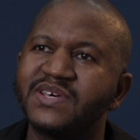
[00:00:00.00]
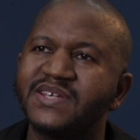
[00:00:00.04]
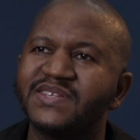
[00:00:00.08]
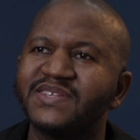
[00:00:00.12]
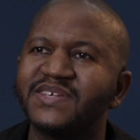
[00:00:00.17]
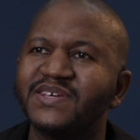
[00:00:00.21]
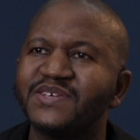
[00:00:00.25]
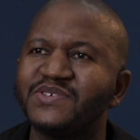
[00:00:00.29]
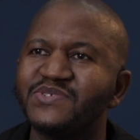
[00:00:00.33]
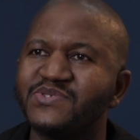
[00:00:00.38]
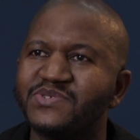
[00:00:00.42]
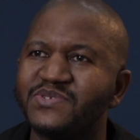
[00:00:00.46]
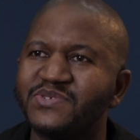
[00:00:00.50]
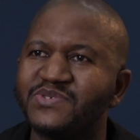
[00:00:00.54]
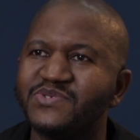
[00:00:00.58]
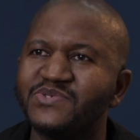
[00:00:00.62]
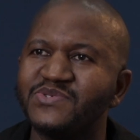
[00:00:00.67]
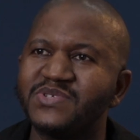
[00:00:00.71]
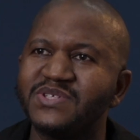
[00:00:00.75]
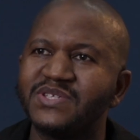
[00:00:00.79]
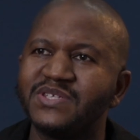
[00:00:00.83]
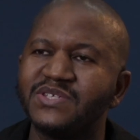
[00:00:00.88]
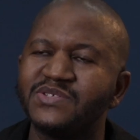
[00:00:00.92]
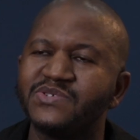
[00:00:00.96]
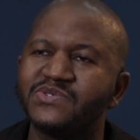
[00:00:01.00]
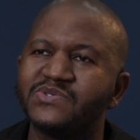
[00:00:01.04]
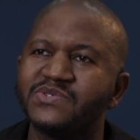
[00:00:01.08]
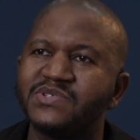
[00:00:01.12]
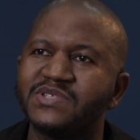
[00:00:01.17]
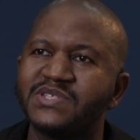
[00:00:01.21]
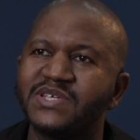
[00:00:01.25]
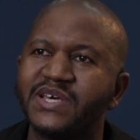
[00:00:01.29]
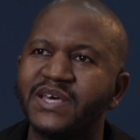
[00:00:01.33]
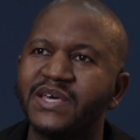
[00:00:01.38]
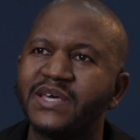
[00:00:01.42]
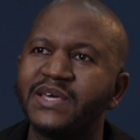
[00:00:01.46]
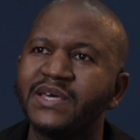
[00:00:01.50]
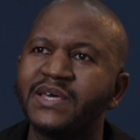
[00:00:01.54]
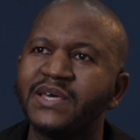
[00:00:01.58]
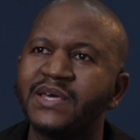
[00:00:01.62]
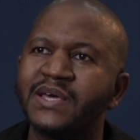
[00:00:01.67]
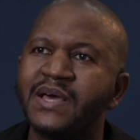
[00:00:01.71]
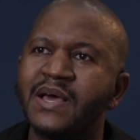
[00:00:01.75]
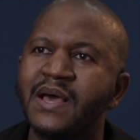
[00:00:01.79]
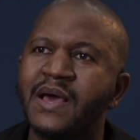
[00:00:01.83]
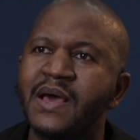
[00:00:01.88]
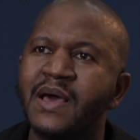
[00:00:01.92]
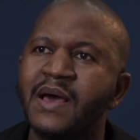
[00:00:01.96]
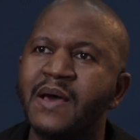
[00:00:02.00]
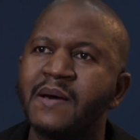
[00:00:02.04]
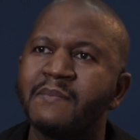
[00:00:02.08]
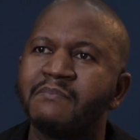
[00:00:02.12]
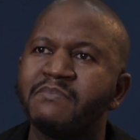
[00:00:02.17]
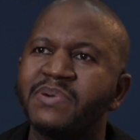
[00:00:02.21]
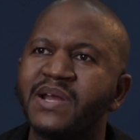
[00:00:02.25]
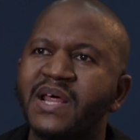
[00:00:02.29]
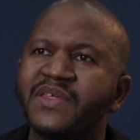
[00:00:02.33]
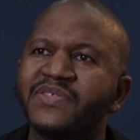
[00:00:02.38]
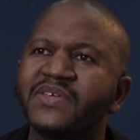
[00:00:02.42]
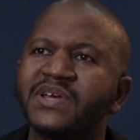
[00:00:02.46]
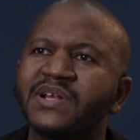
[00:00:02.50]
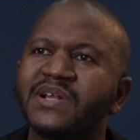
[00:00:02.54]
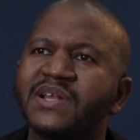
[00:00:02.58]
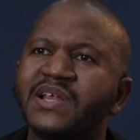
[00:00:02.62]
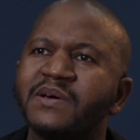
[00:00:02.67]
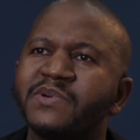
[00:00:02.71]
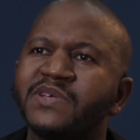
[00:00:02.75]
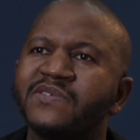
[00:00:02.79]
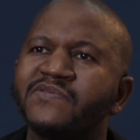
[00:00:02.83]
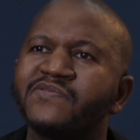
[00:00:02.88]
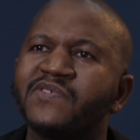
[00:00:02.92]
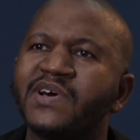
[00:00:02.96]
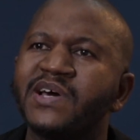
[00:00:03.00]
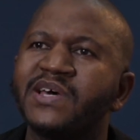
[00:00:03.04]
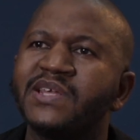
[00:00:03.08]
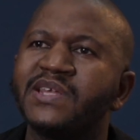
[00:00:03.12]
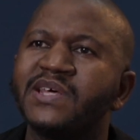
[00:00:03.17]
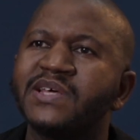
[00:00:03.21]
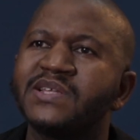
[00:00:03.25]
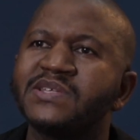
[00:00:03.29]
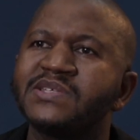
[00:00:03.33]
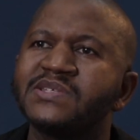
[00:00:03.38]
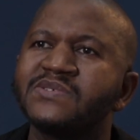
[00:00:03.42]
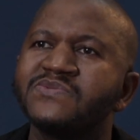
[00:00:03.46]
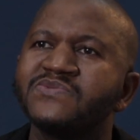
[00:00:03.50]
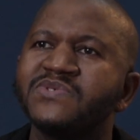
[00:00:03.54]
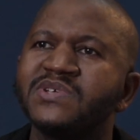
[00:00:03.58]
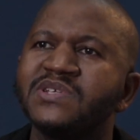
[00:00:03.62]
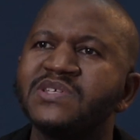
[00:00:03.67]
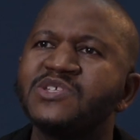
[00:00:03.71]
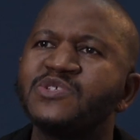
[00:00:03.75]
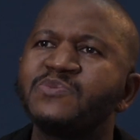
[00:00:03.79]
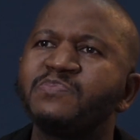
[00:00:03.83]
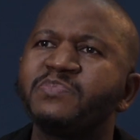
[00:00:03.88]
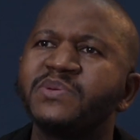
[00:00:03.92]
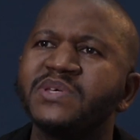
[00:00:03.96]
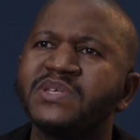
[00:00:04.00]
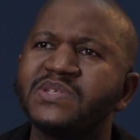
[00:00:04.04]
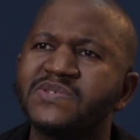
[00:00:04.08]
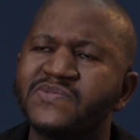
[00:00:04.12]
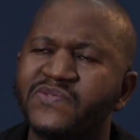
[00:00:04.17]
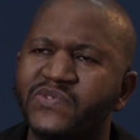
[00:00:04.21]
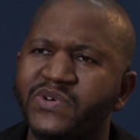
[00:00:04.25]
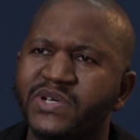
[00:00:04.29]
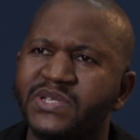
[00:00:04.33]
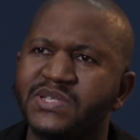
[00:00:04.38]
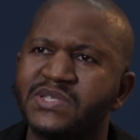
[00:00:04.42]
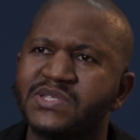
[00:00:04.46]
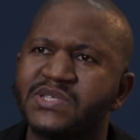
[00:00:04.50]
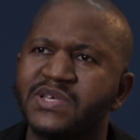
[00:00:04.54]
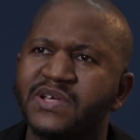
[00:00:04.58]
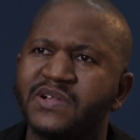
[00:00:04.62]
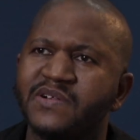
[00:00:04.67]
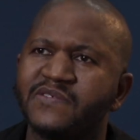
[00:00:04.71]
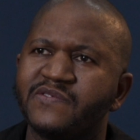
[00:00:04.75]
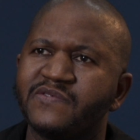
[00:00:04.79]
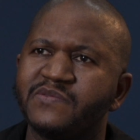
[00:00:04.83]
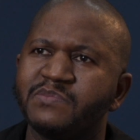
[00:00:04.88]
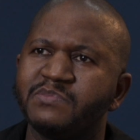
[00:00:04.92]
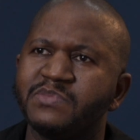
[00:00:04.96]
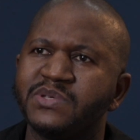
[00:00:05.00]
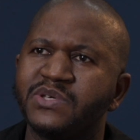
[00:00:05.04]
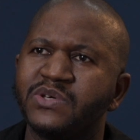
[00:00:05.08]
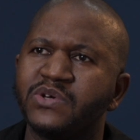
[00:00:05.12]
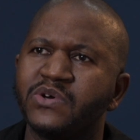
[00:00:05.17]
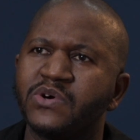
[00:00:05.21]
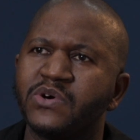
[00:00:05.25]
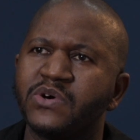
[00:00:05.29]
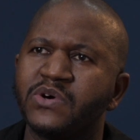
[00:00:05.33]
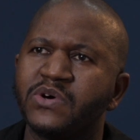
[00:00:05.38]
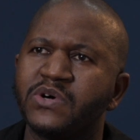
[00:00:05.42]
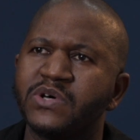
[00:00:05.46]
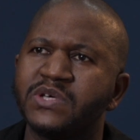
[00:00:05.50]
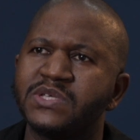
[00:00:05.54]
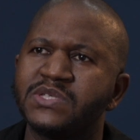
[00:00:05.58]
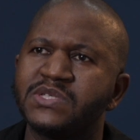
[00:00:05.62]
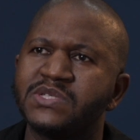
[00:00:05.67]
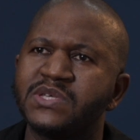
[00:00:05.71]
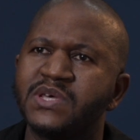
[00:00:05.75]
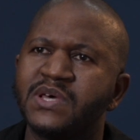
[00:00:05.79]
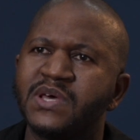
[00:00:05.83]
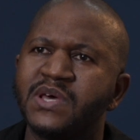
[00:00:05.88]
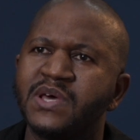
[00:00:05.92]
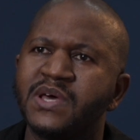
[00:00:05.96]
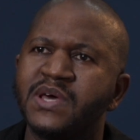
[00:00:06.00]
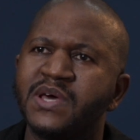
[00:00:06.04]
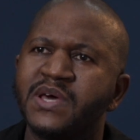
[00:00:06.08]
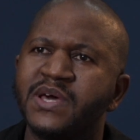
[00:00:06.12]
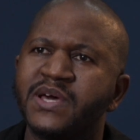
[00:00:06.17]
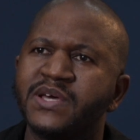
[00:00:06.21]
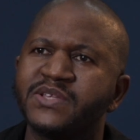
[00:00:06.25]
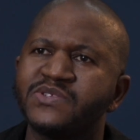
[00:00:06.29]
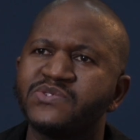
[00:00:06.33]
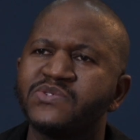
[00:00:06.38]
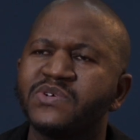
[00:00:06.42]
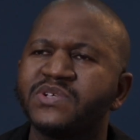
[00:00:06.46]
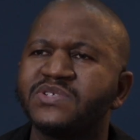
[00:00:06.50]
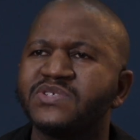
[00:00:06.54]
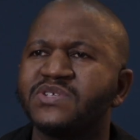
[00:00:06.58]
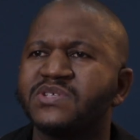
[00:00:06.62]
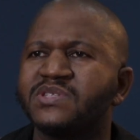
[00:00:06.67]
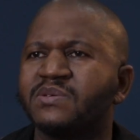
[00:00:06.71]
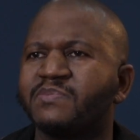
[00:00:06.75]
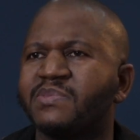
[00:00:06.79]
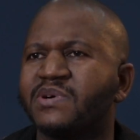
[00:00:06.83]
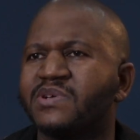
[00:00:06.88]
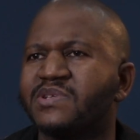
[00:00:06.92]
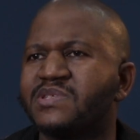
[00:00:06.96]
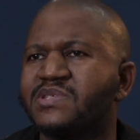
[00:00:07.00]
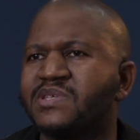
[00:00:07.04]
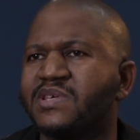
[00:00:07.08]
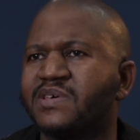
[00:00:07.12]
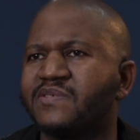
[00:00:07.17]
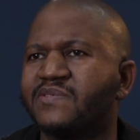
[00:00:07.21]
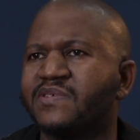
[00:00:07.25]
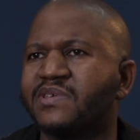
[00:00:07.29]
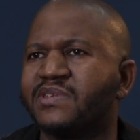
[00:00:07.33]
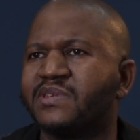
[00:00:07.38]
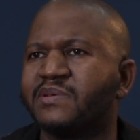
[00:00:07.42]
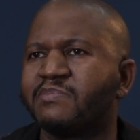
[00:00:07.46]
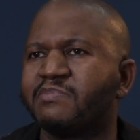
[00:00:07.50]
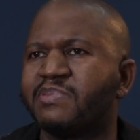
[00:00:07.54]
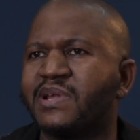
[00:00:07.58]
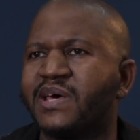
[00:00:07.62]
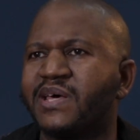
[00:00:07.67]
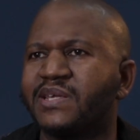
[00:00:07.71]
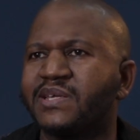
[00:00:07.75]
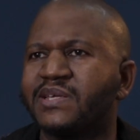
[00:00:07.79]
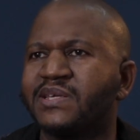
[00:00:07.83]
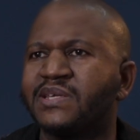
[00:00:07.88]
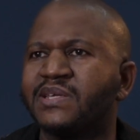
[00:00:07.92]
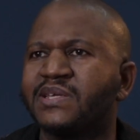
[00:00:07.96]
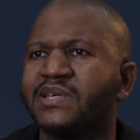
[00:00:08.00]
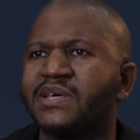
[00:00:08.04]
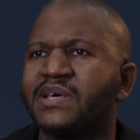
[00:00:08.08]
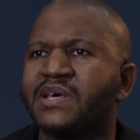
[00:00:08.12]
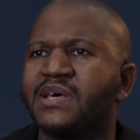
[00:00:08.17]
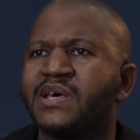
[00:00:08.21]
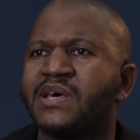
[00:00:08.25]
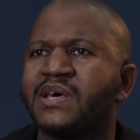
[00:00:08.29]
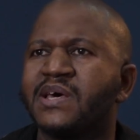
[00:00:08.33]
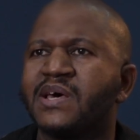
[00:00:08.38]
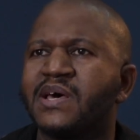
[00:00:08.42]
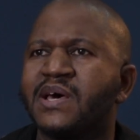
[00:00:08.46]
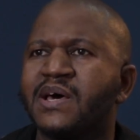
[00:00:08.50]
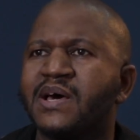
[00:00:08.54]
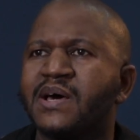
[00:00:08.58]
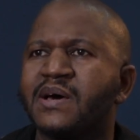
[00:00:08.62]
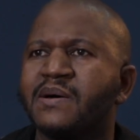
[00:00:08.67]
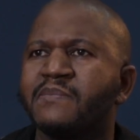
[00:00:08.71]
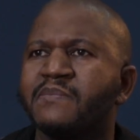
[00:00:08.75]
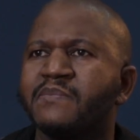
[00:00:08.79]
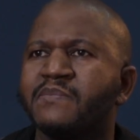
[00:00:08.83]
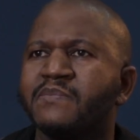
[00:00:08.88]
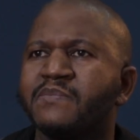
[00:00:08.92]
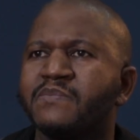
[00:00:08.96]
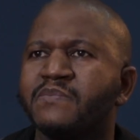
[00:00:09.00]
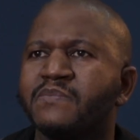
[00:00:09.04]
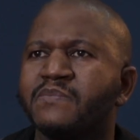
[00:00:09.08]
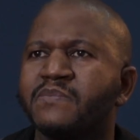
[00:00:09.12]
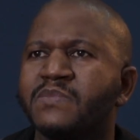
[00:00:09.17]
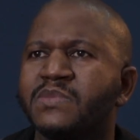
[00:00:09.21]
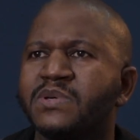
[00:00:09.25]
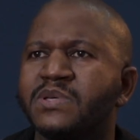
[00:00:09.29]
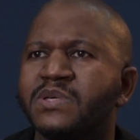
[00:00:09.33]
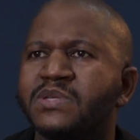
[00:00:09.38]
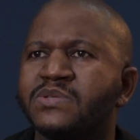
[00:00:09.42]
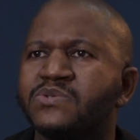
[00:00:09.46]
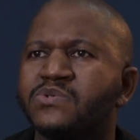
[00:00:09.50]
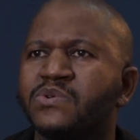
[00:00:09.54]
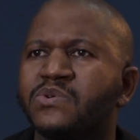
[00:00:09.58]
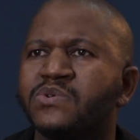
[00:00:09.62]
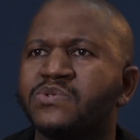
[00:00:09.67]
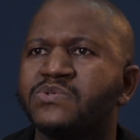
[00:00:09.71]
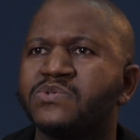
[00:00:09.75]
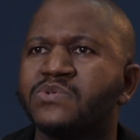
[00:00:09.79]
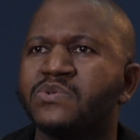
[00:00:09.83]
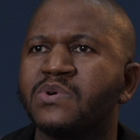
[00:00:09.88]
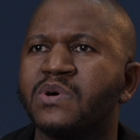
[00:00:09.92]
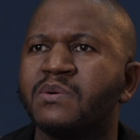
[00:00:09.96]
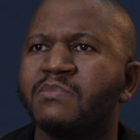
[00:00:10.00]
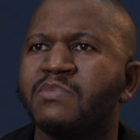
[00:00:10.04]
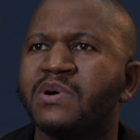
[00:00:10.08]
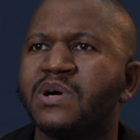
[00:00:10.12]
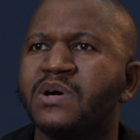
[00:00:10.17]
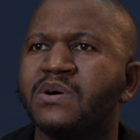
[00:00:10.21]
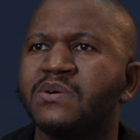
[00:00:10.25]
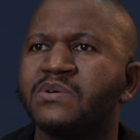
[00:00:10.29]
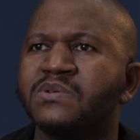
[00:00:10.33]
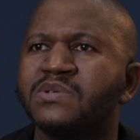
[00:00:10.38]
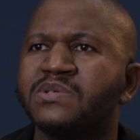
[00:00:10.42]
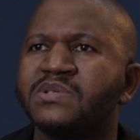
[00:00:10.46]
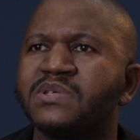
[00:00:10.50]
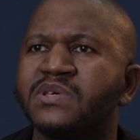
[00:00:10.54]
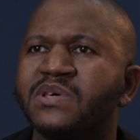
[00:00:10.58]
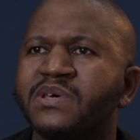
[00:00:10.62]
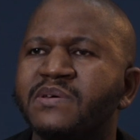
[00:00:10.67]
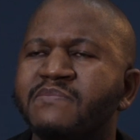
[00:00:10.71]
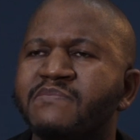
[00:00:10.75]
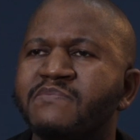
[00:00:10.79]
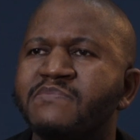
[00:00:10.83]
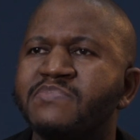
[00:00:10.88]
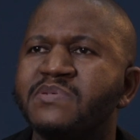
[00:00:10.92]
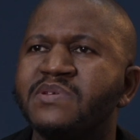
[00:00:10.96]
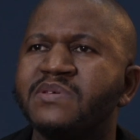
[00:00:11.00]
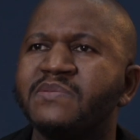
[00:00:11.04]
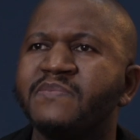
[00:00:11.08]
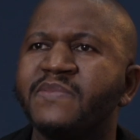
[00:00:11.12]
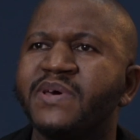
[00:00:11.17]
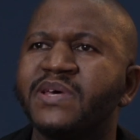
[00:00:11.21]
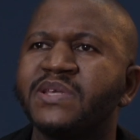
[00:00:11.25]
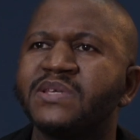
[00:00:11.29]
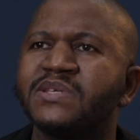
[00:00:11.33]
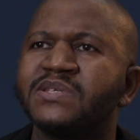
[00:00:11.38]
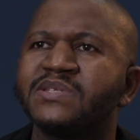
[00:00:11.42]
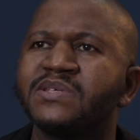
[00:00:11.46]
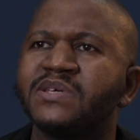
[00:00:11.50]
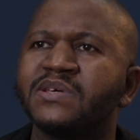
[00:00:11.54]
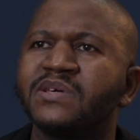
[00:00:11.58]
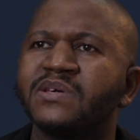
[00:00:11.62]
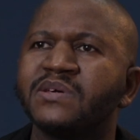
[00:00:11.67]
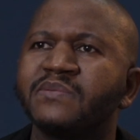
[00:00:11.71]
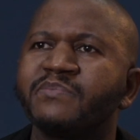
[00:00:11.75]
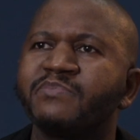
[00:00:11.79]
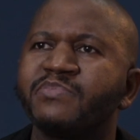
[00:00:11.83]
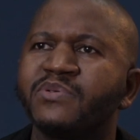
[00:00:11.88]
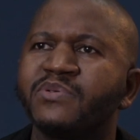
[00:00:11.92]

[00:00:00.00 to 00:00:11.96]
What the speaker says: that the institution needs to take. But I think climate finance really speaks for itself, because it's not just about saving the planet. It's also about implementing